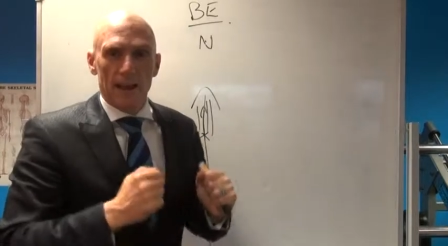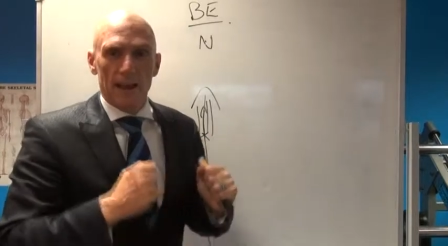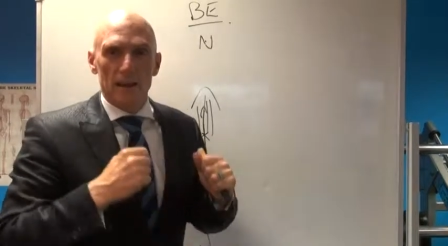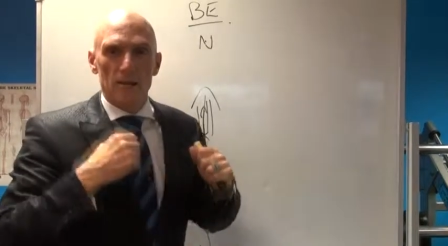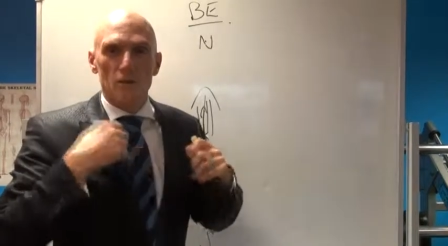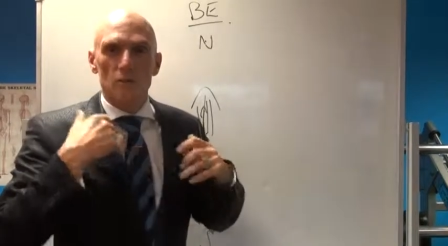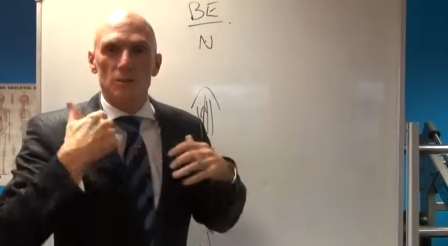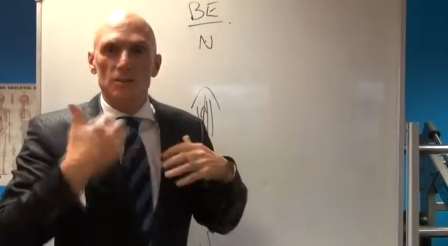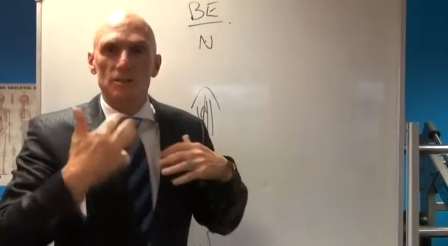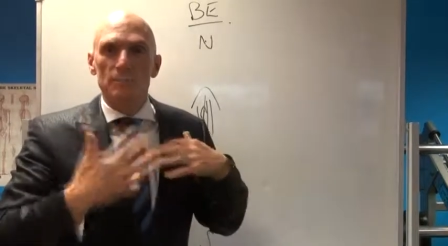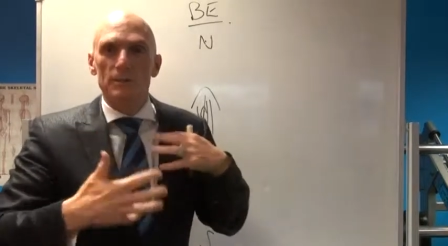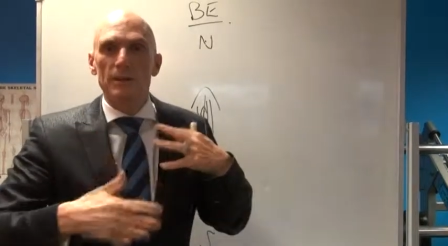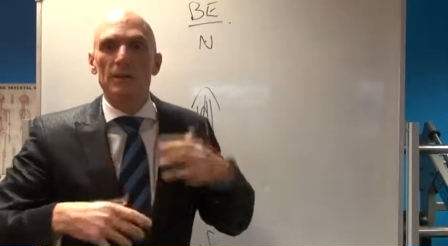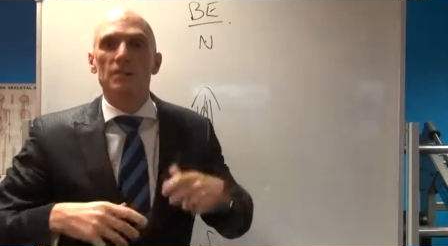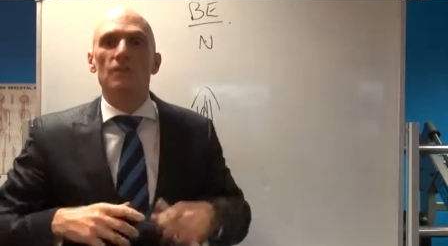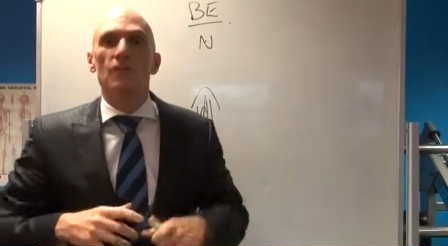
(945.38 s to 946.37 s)
And
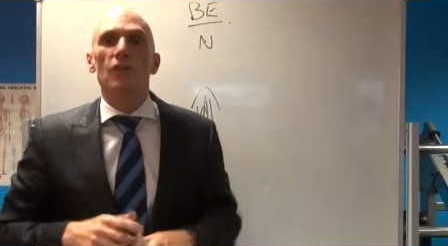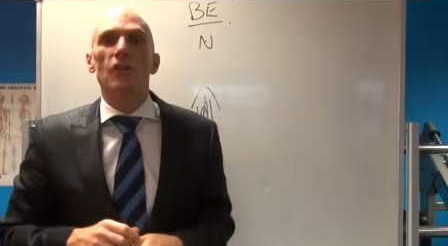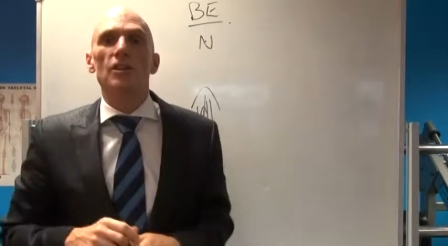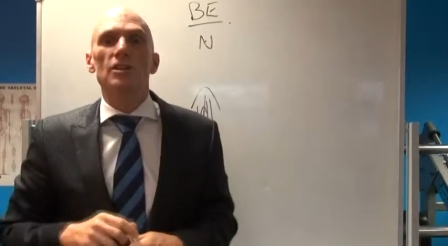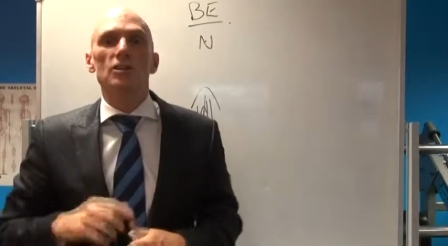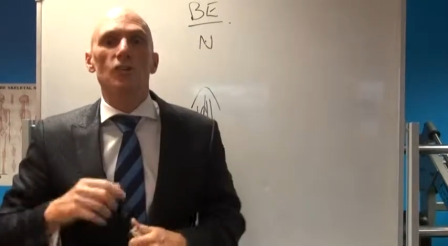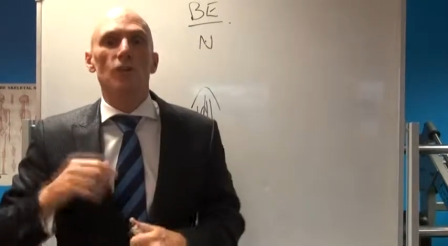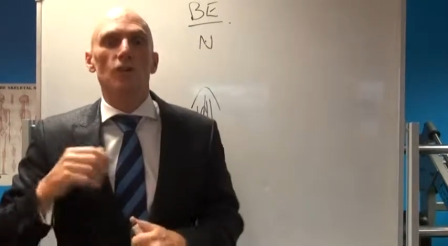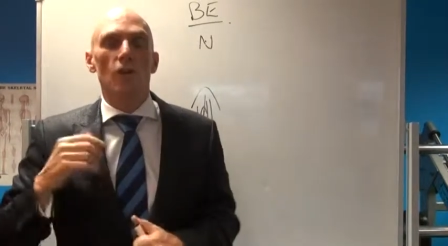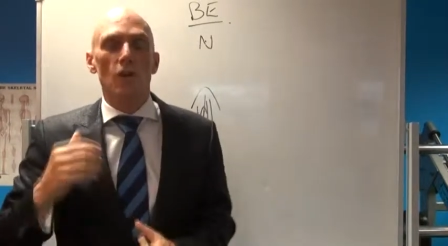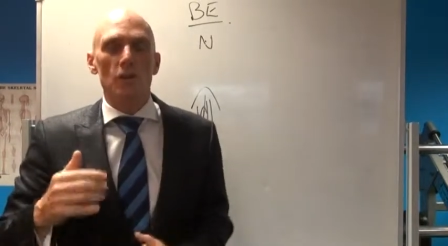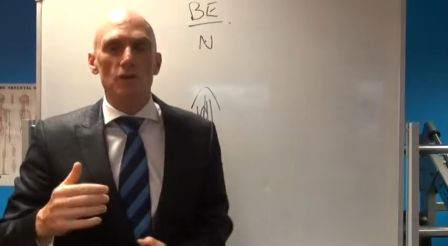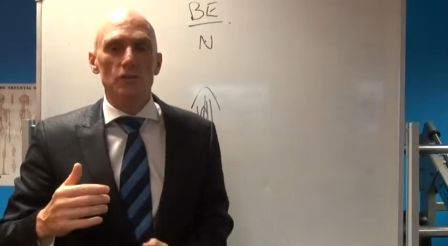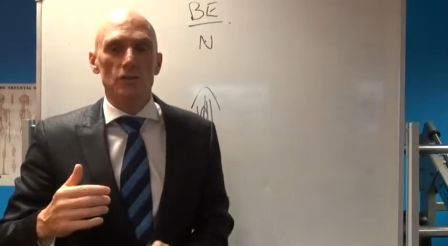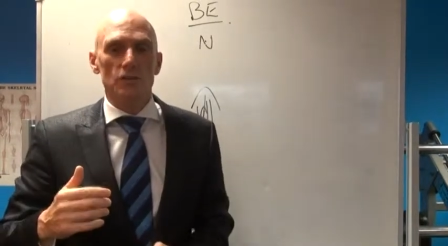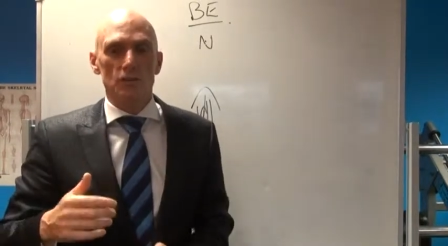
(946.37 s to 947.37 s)
be very self
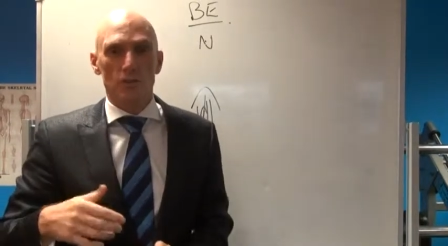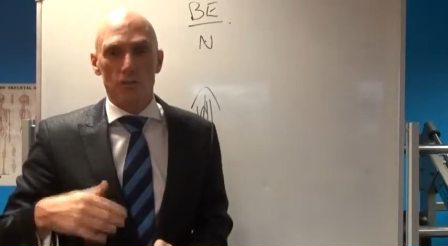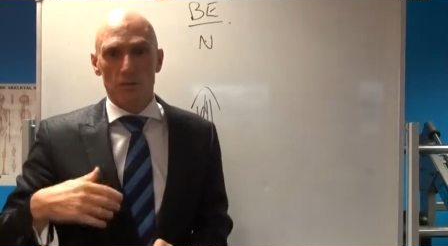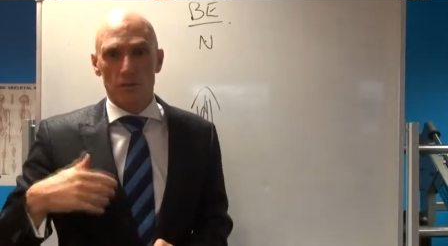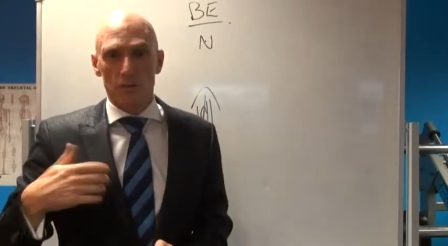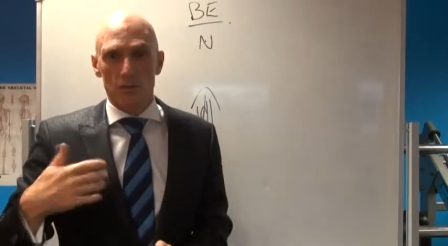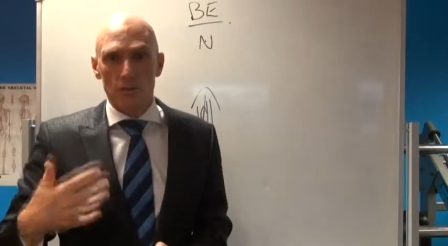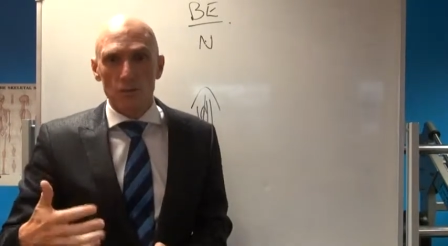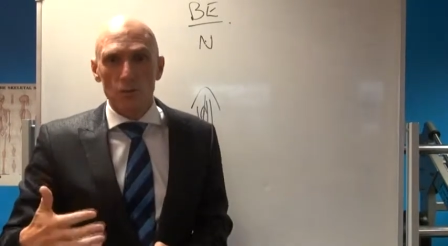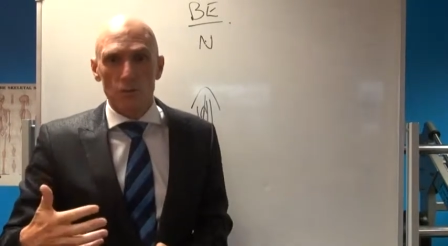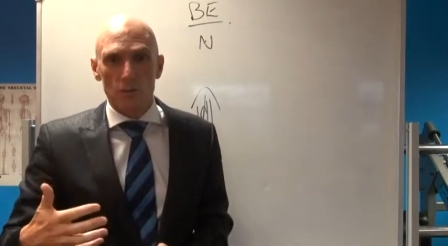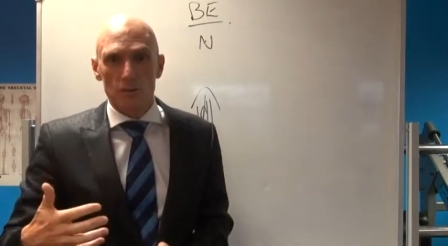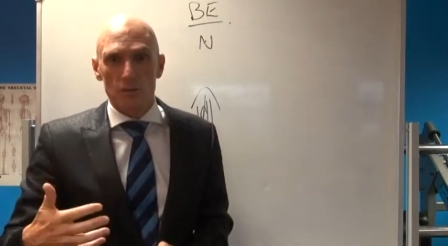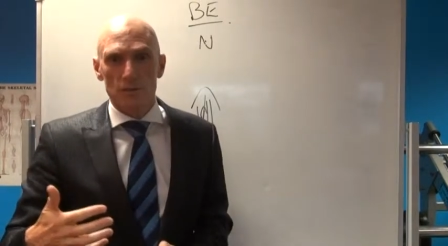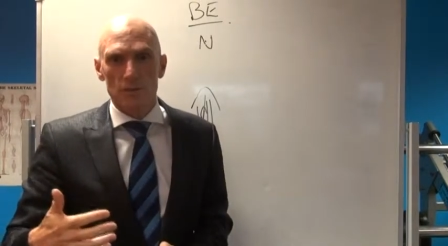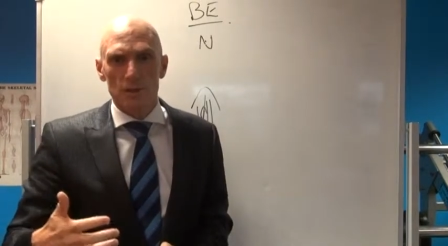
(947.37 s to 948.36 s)
conscious of your
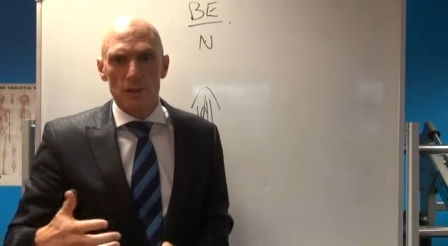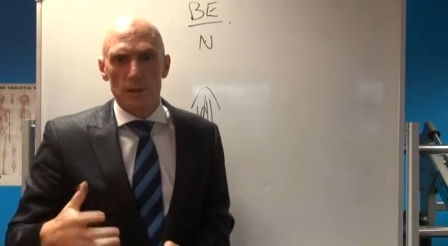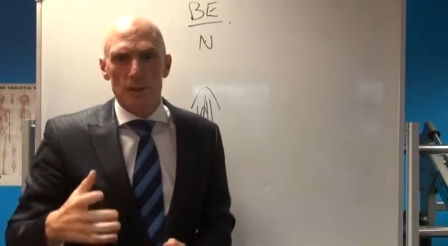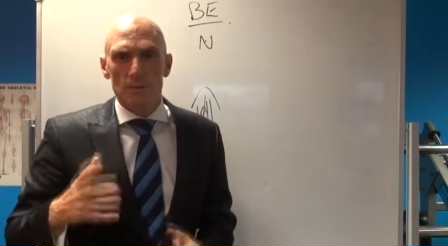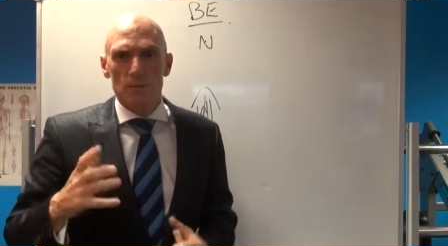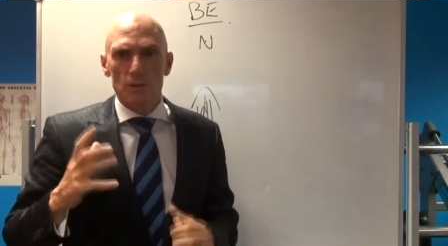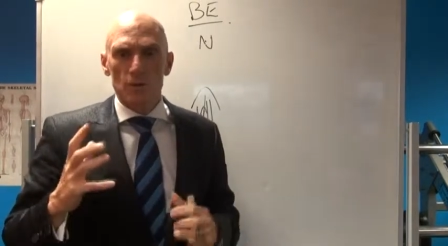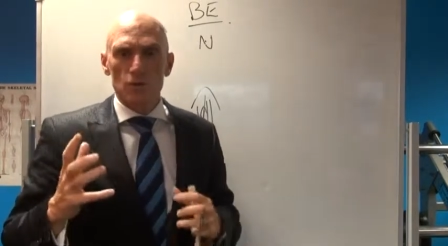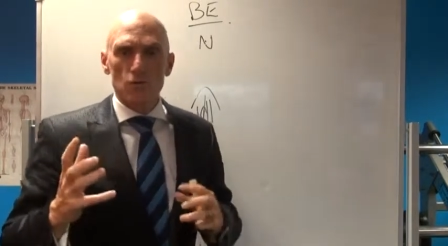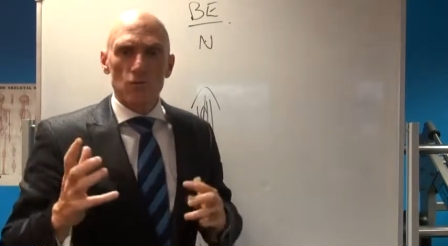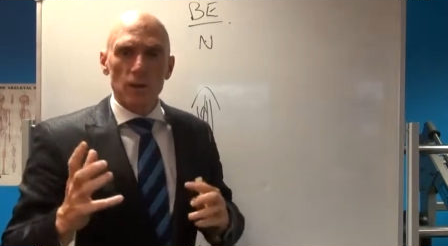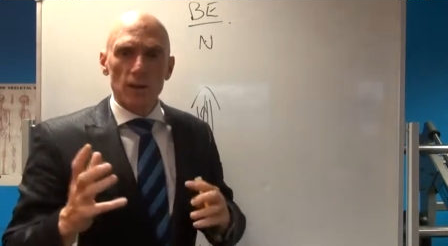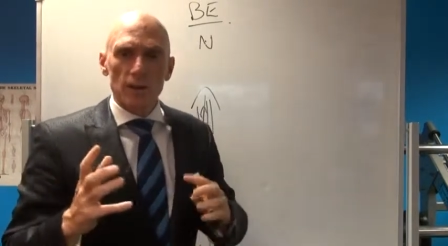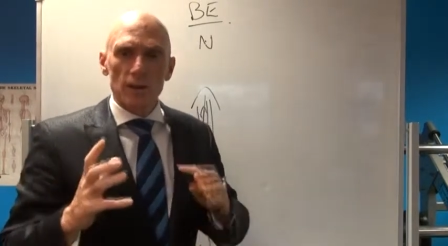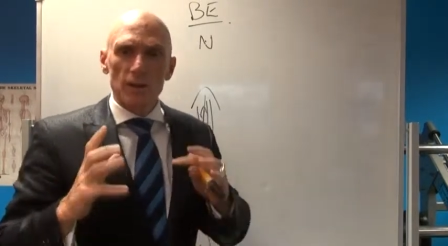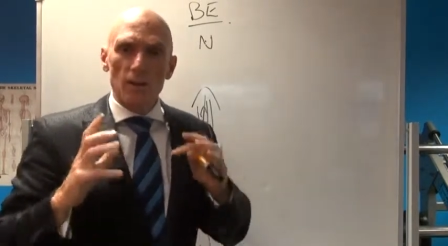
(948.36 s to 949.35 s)
thoughts because
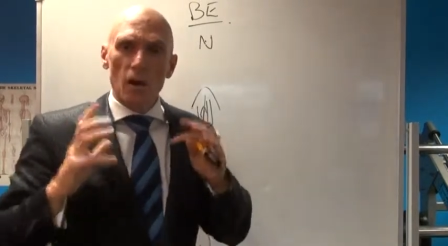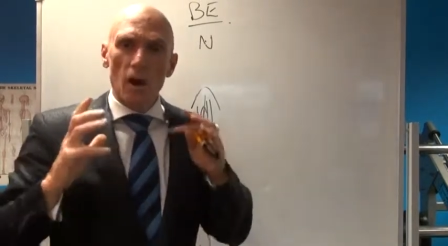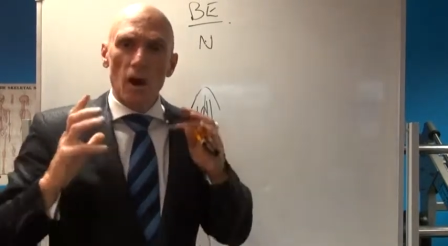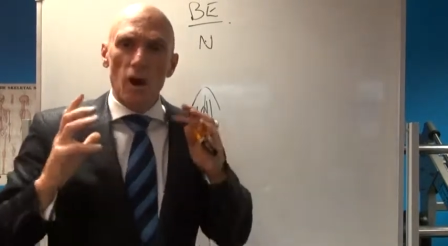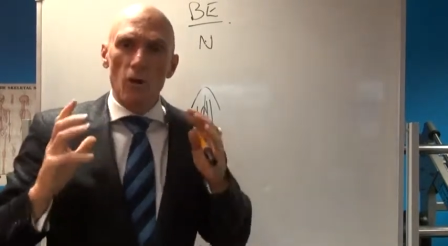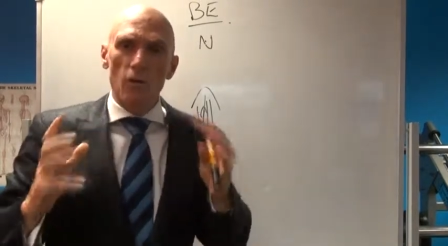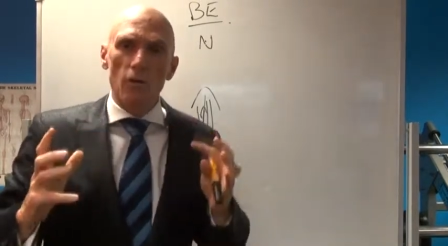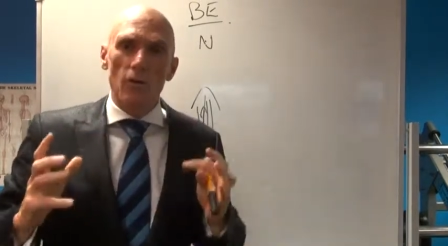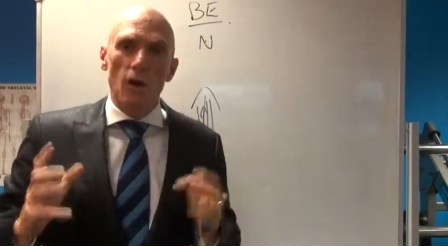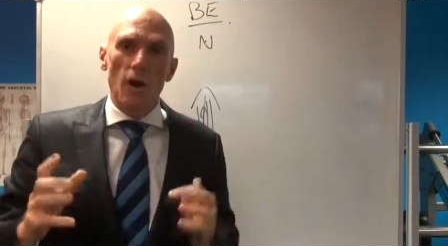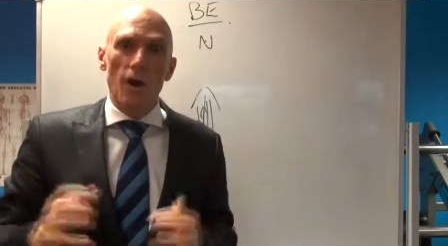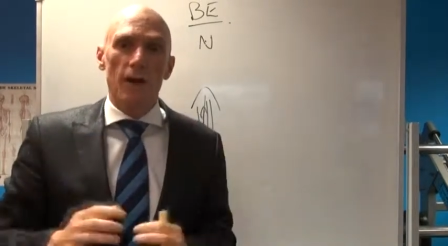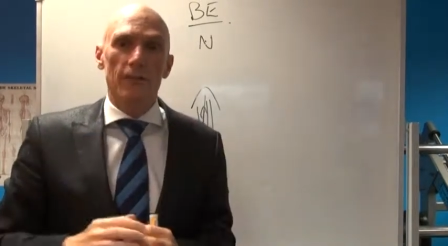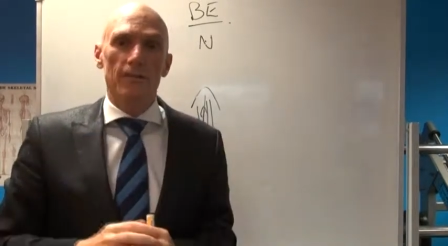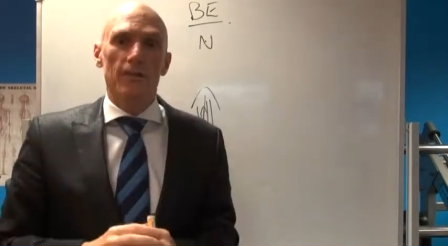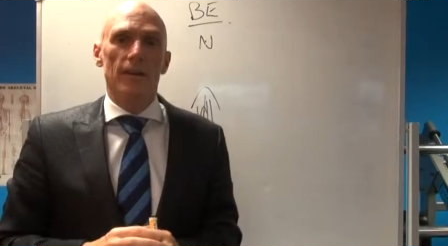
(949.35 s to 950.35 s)
really your whole
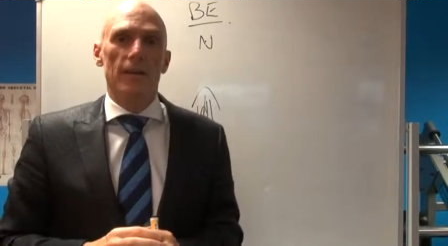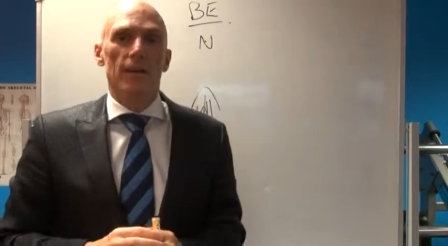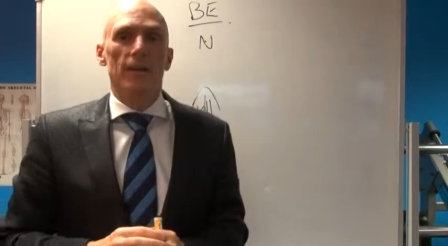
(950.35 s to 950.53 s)
life